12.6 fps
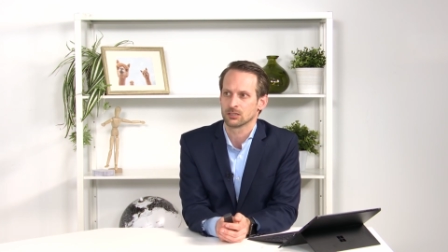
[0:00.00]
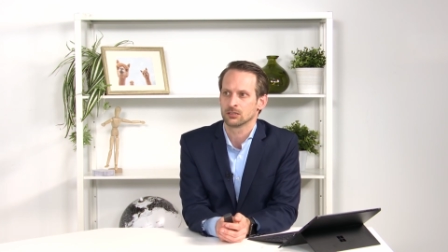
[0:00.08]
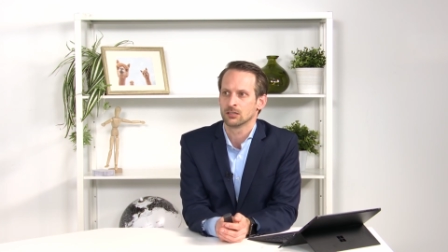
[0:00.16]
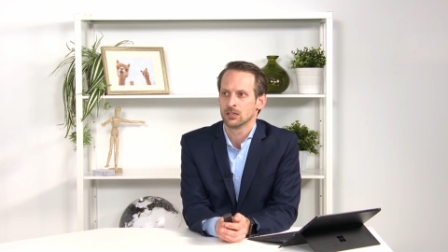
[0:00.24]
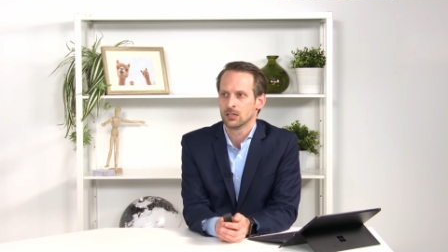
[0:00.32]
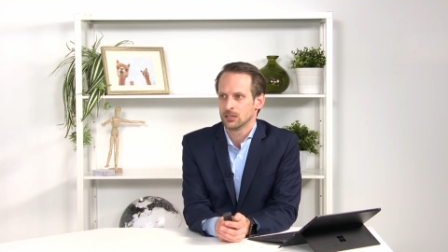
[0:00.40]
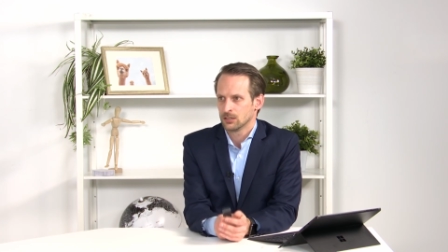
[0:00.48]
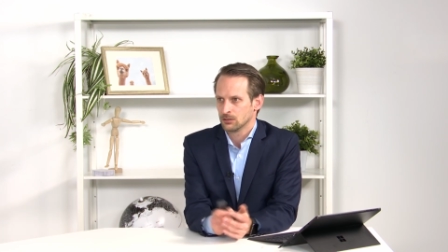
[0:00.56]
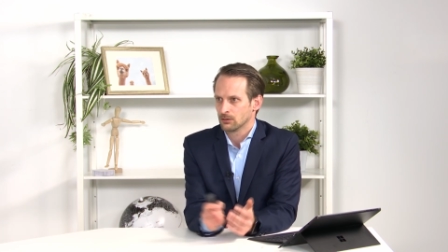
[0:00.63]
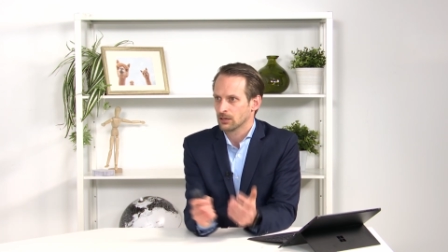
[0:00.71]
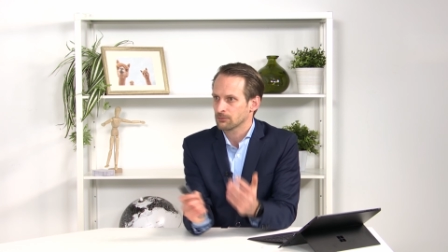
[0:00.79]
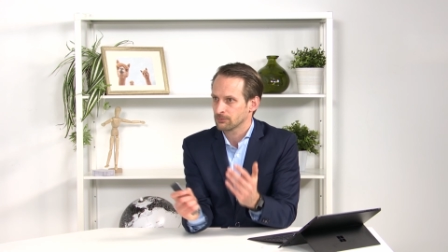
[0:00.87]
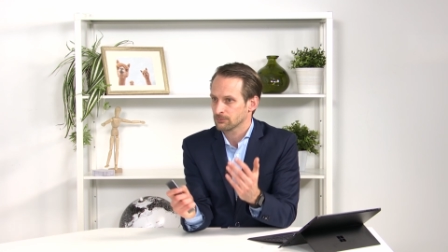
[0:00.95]
And you
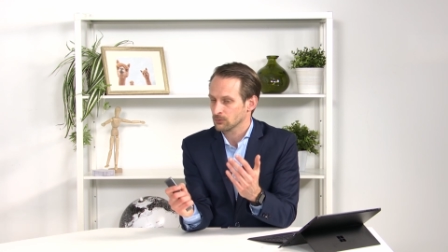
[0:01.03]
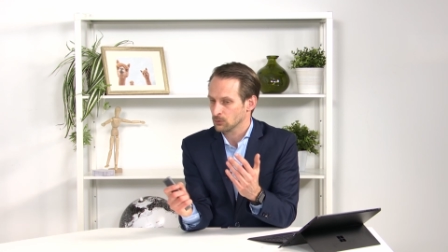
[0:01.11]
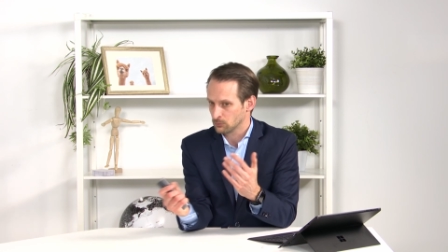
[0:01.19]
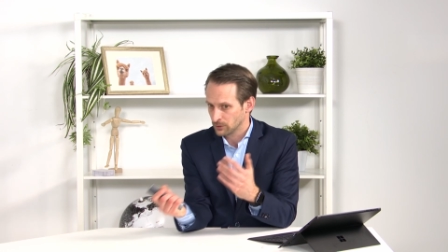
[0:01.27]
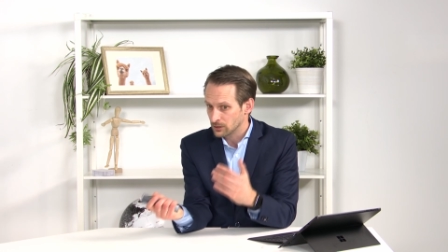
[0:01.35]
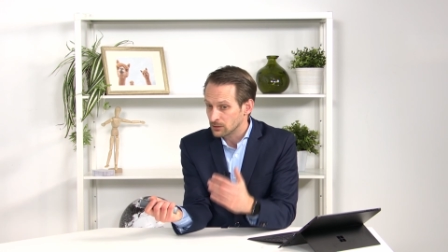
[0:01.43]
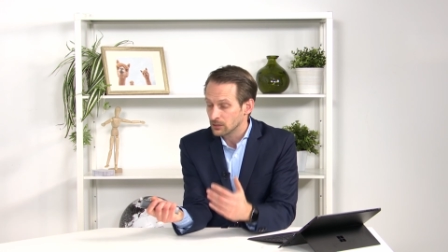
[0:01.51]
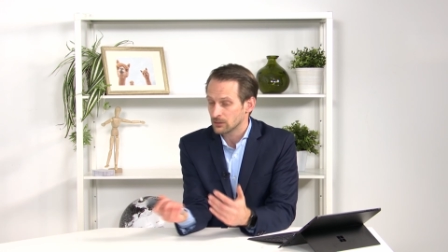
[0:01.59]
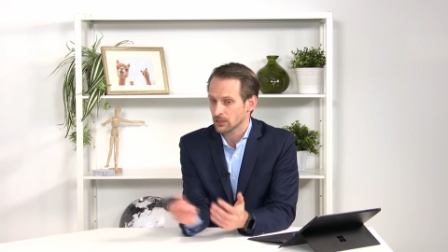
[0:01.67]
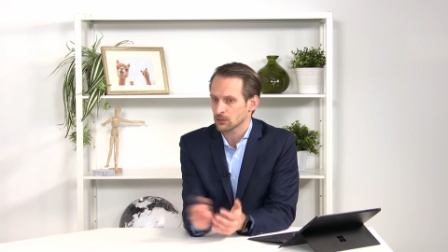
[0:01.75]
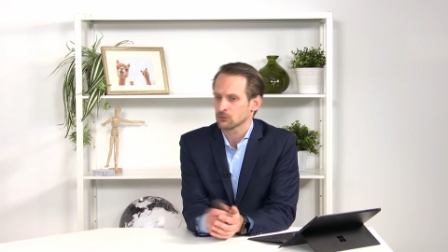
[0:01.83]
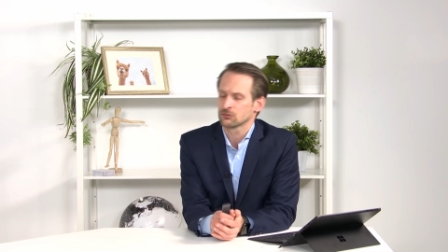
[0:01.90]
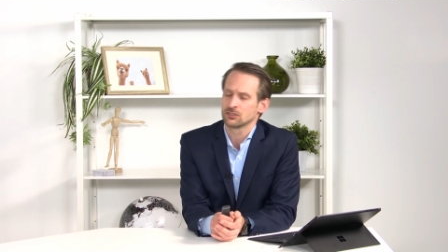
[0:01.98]
have already that
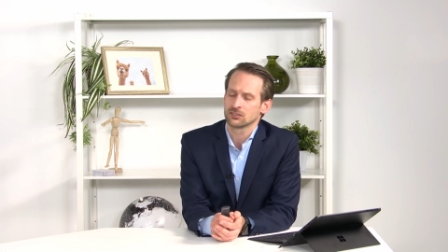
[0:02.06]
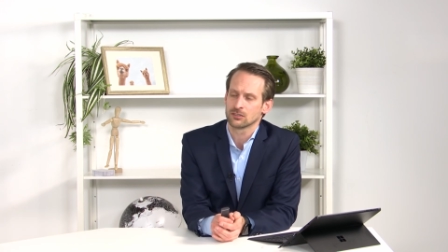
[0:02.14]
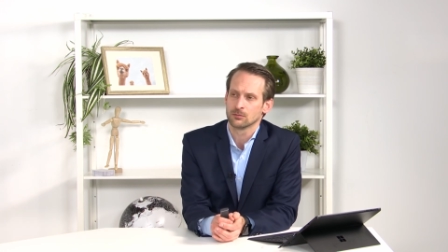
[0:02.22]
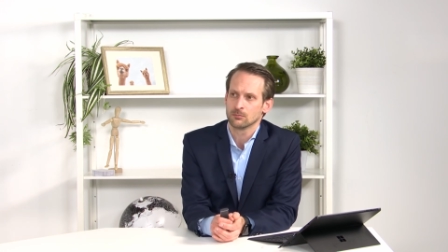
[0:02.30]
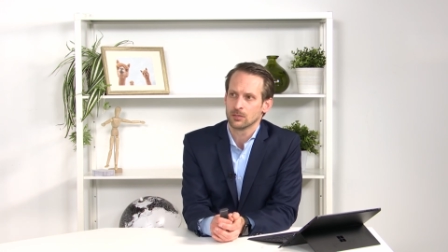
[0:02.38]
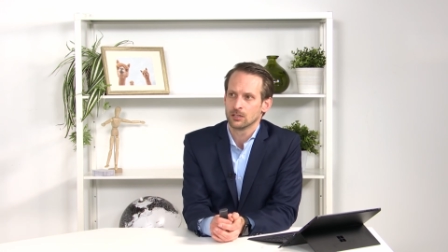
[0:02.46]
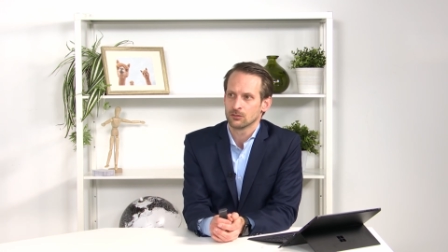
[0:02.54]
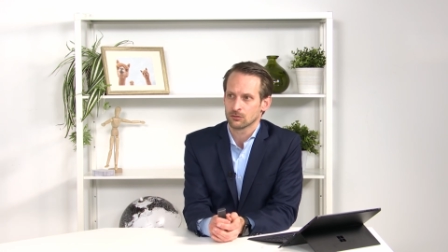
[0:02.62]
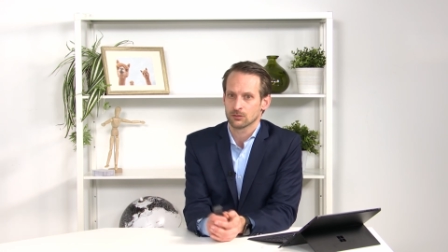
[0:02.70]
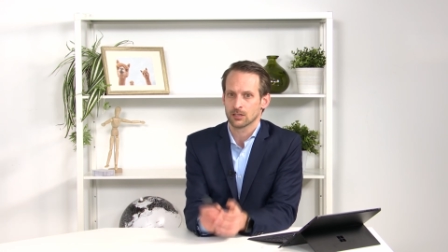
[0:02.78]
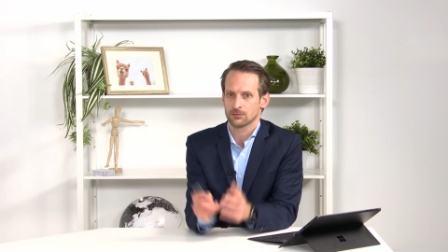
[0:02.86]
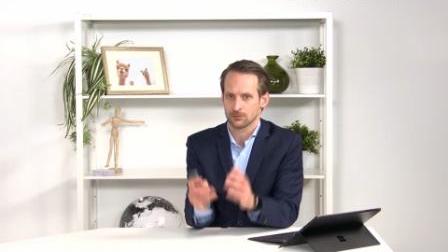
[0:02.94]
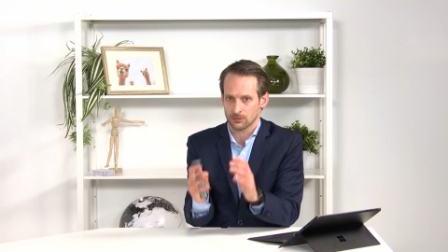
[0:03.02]
ecosystem, so
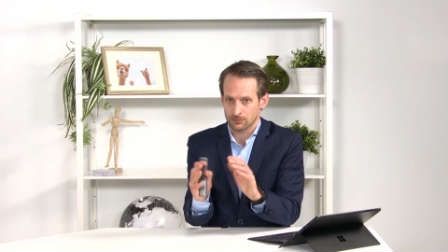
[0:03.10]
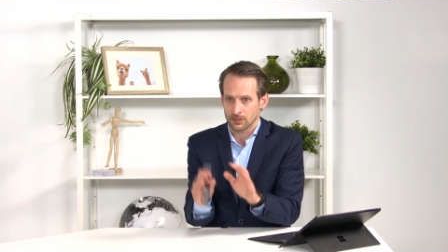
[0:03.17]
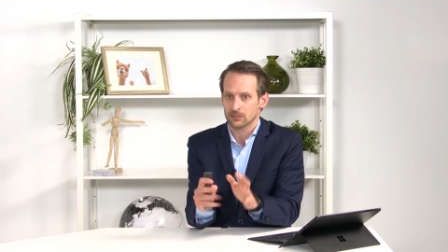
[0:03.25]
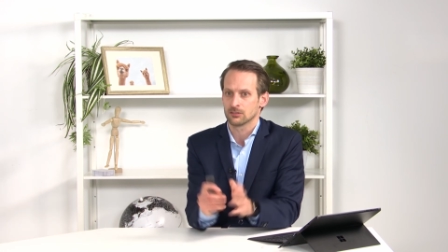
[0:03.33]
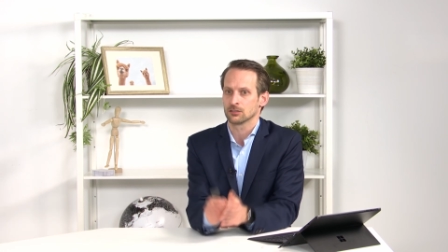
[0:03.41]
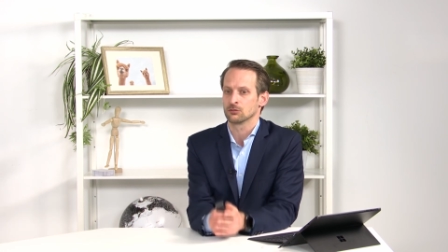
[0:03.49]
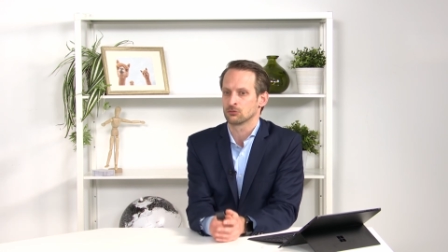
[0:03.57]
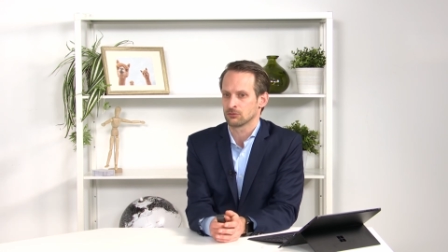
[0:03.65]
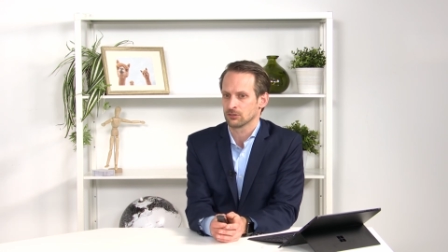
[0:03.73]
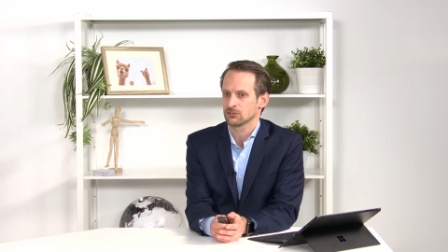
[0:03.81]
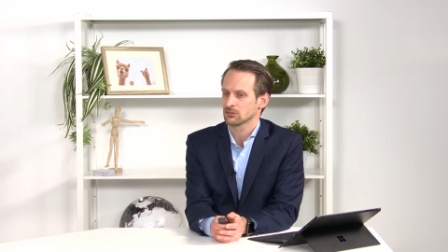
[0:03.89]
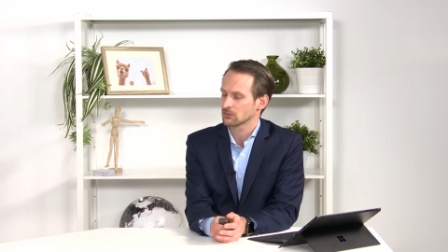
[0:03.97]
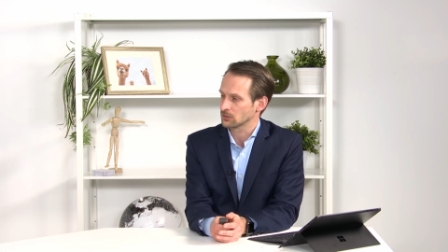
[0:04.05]
you have the things that you
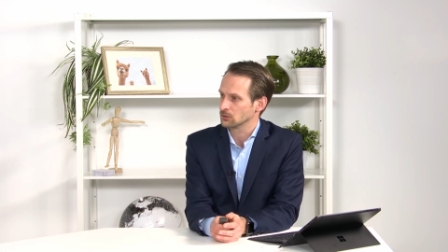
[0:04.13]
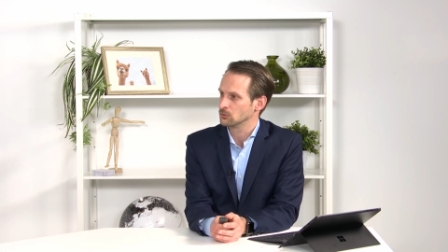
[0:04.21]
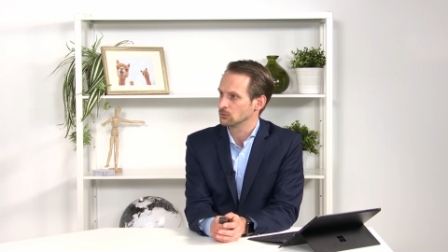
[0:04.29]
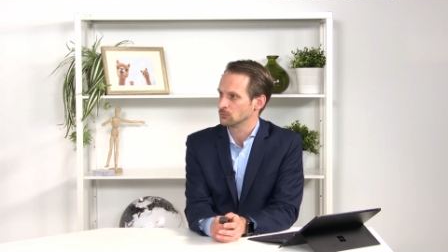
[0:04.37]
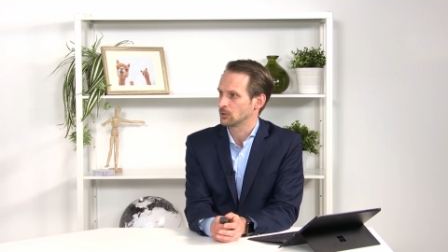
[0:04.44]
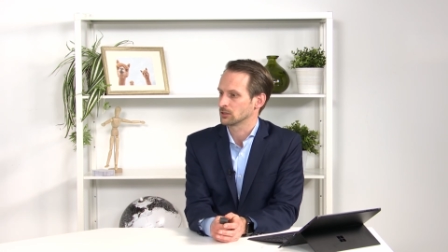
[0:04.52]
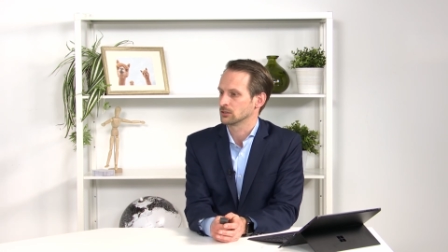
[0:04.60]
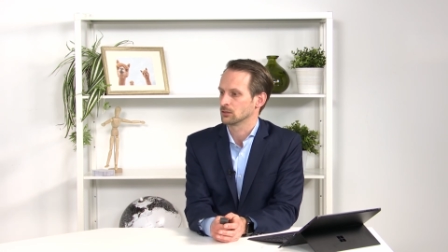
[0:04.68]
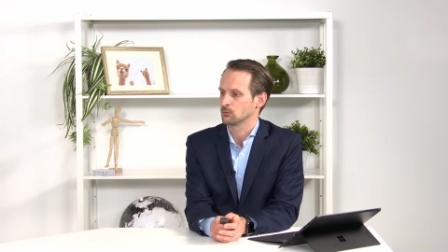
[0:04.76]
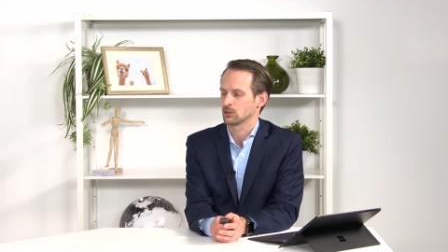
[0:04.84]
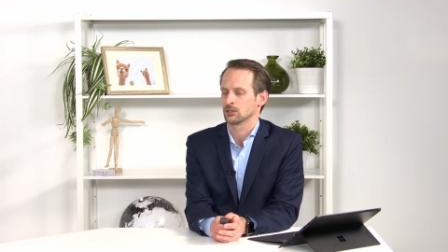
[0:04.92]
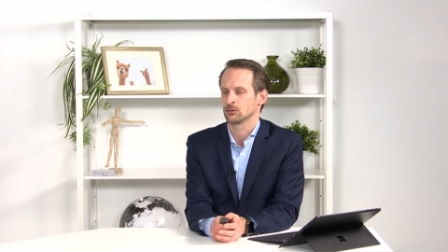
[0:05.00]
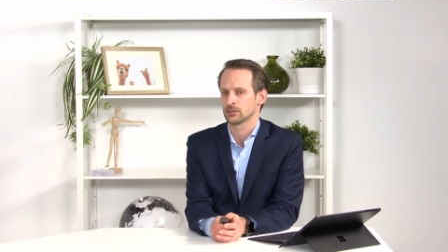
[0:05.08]
trust still on
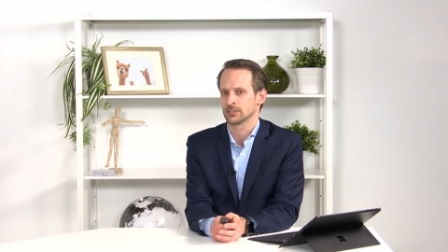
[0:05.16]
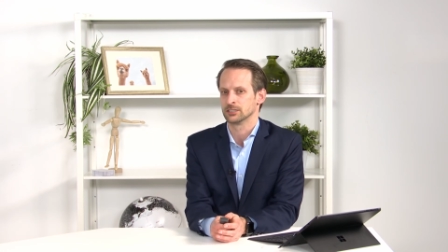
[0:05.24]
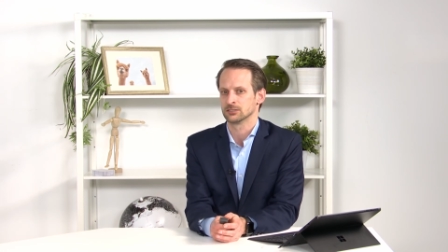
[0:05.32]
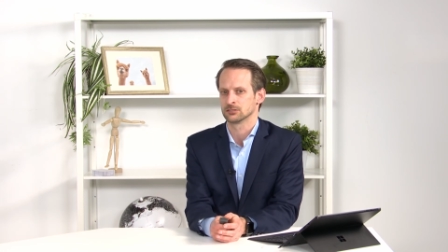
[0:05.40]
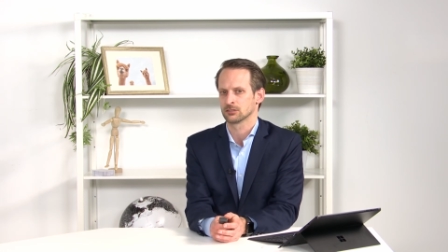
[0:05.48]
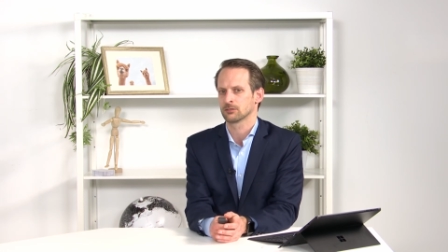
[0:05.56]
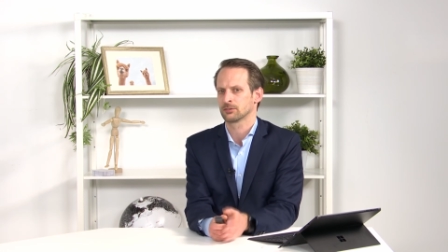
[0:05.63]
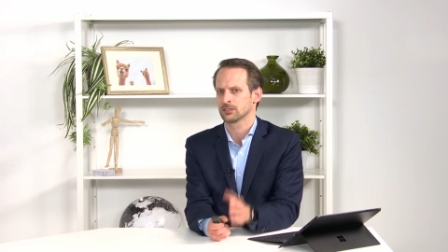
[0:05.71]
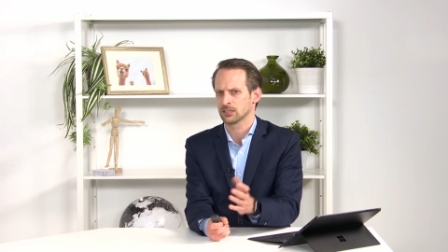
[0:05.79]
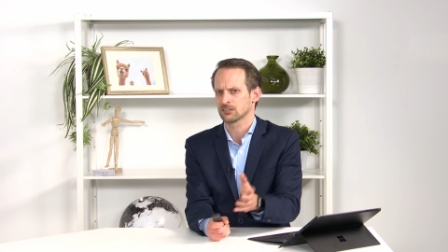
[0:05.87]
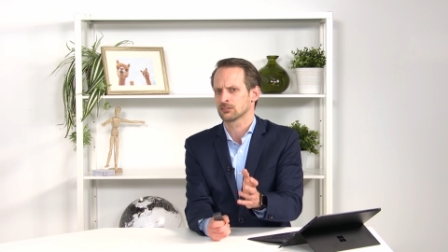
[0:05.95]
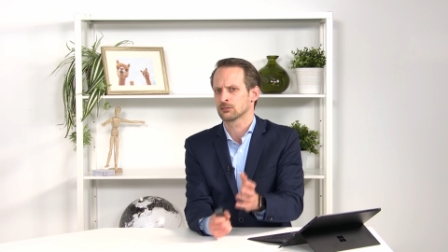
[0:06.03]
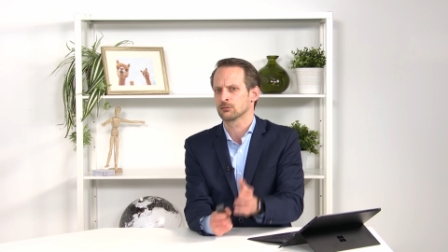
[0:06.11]
one location. So I think
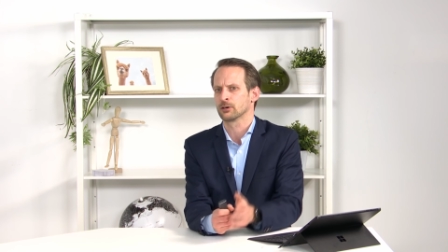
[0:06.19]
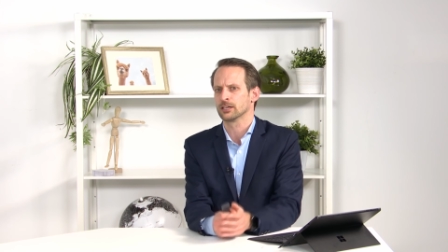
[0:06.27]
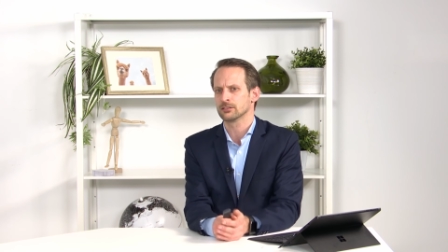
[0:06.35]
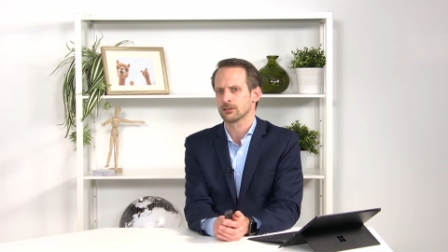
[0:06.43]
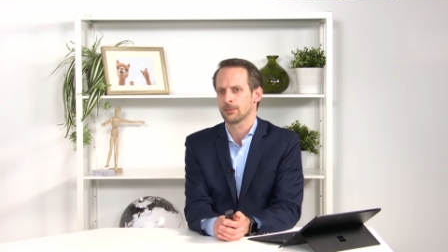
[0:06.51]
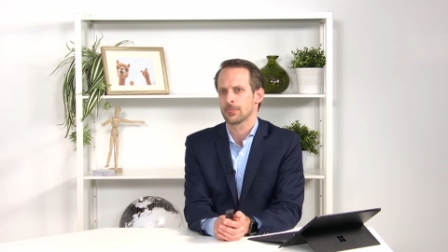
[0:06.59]
that's great.